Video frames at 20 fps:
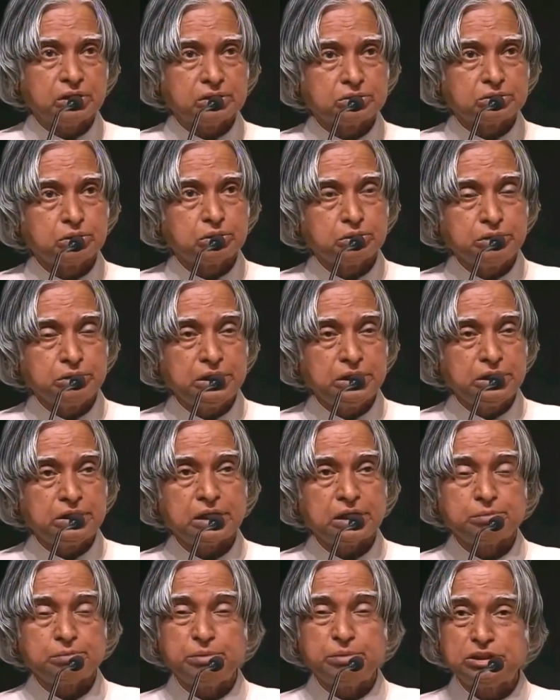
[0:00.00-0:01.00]
So it
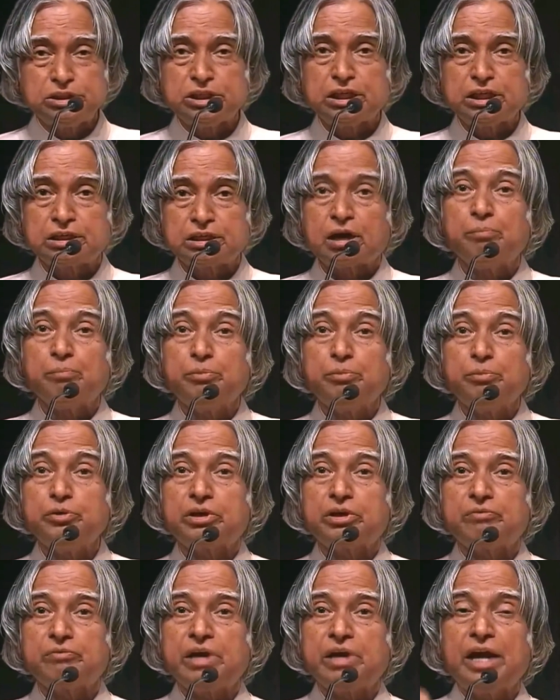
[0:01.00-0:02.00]
has to be checked.
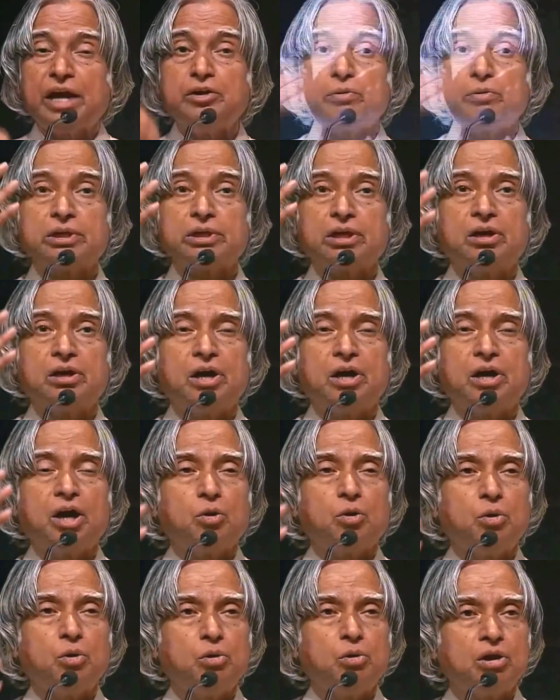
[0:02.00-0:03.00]
Computer, we hand over the
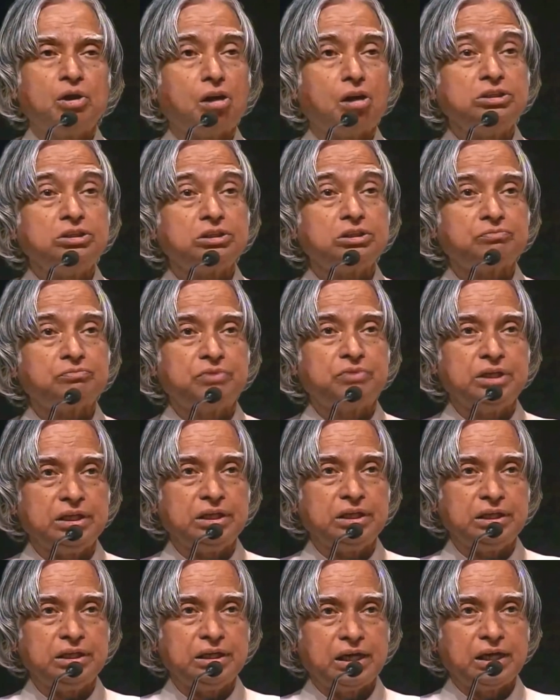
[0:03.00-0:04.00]
whole launch of
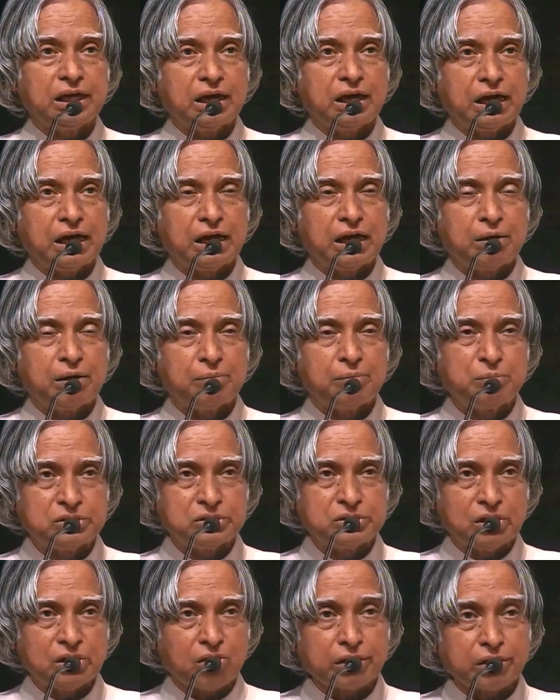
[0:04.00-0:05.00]
the
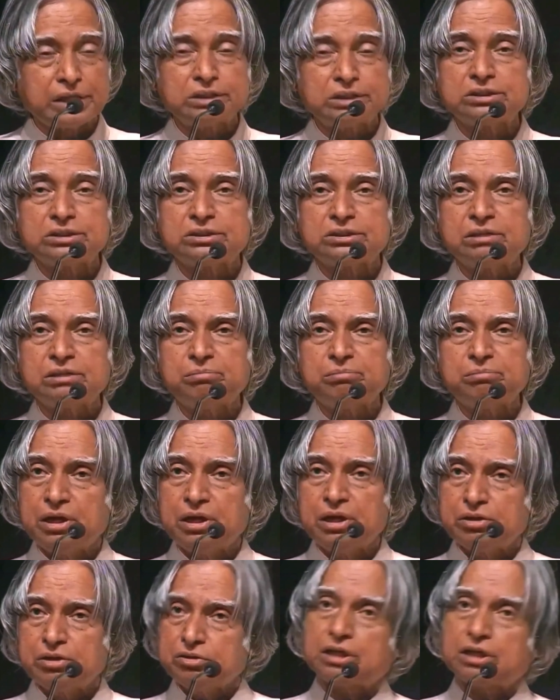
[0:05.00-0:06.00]
rocket system
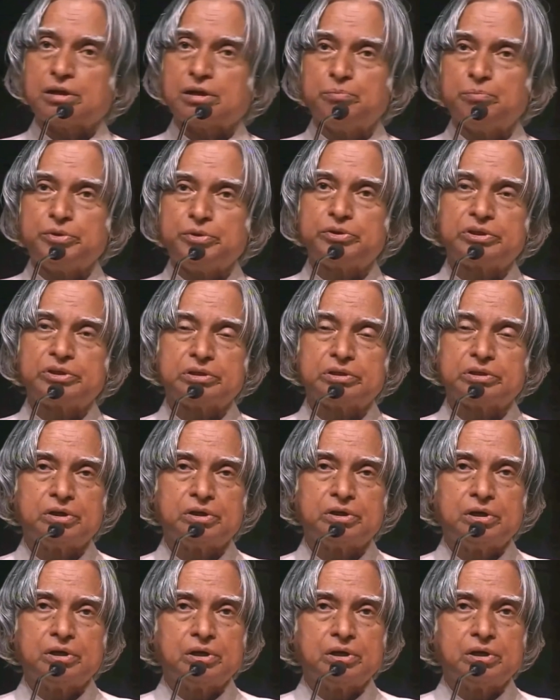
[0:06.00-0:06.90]
to the computer.